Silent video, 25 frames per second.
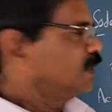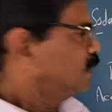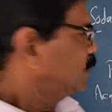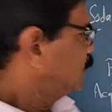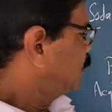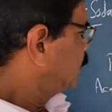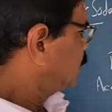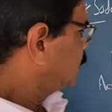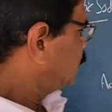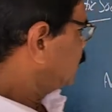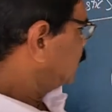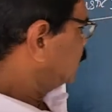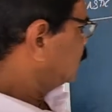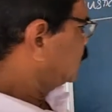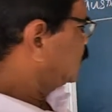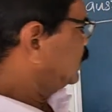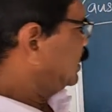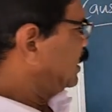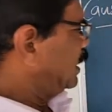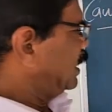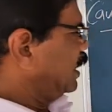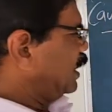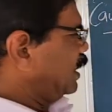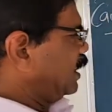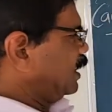This is
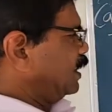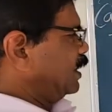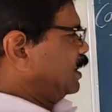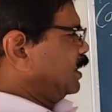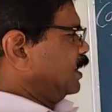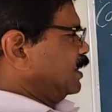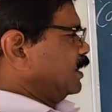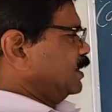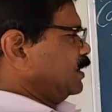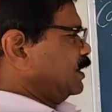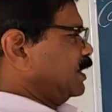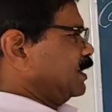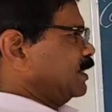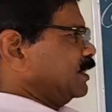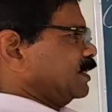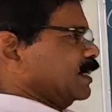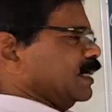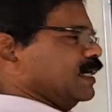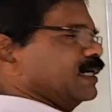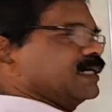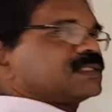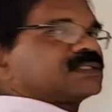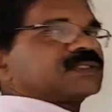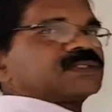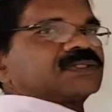the
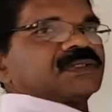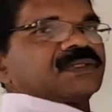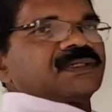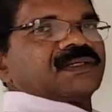entrance